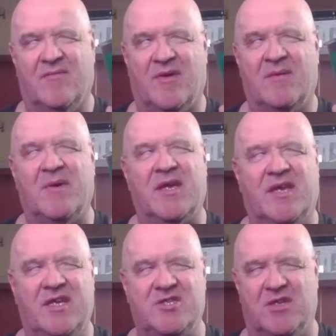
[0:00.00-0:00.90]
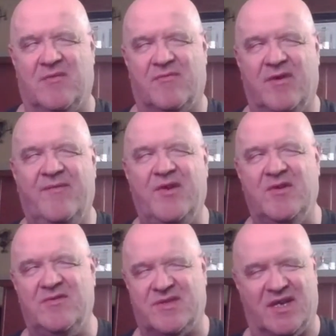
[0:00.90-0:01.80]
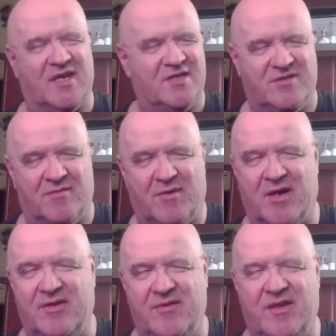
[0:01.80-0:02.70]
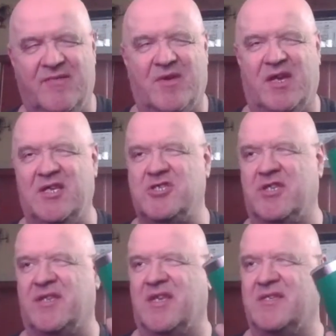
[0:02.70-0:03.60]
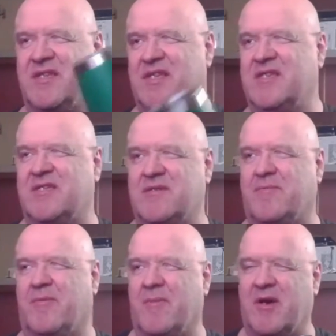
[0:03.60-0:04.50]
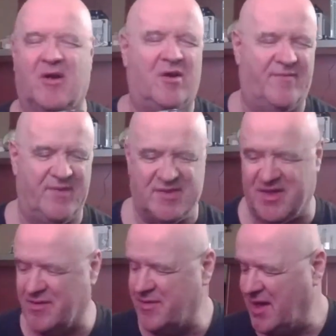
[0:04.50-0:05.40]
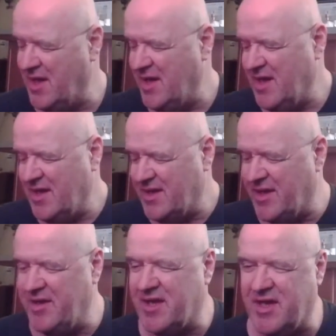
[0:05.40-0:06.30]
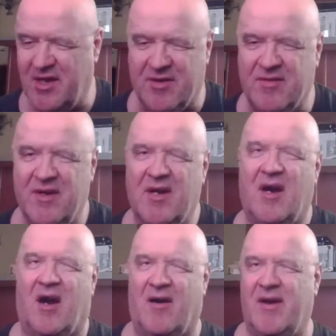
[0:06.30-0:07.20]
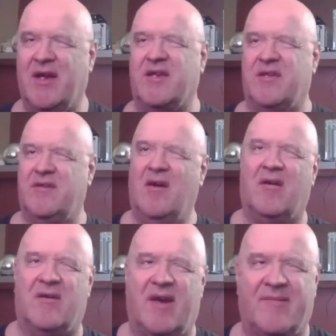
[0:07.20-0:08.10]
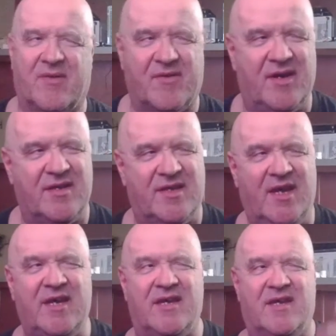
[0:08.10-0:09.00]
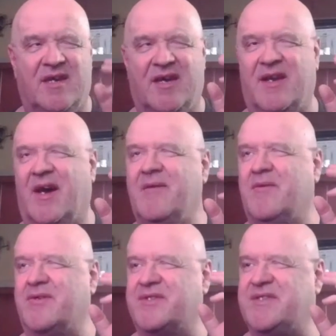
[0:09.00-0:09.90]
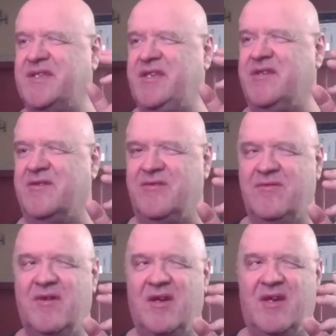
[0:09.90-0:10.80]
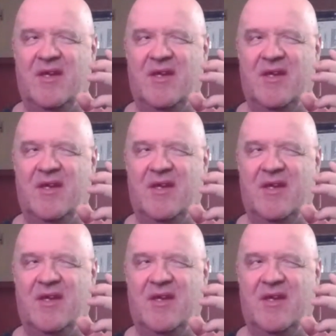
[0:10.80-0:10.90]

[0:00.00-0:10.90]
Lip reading: one of my kitchen reviews, I guess, you know, where I do different kitchen things, and this is for my coffee. So there you go. All right, you all have a great day, and I will see you